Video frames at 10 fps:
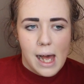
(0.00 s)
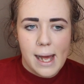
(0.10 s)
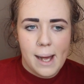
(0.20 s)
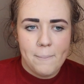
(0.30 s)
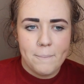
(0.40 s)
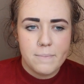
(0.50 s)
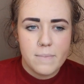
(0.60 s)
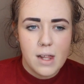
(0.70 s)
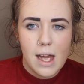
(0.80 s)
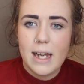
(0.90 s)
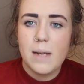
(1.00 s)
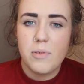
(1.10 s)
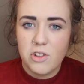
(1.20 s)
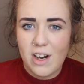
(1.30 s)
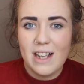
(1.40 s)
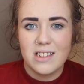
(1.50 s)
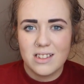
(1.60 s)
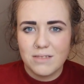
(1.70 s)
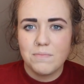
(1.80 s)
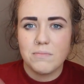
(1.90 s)
And it
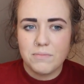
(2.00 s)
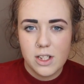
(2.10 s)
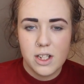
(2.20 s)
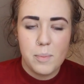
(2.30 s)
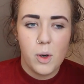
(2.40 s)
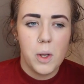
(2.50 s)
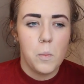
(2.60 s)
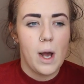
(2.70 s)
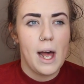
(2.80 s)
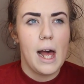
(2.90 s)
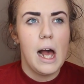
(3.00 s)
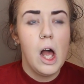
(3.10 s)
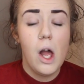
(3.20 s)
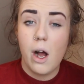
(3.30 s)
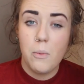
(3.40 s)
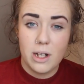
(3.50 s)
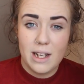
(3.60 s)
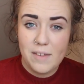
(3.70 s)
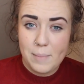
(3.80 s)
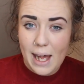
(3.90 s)
progressed to the point where I wouldn't
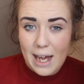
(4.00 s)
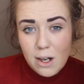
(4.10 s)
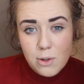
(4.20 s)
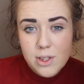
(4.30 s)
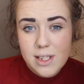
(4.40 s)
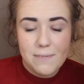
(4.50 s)
leave my house.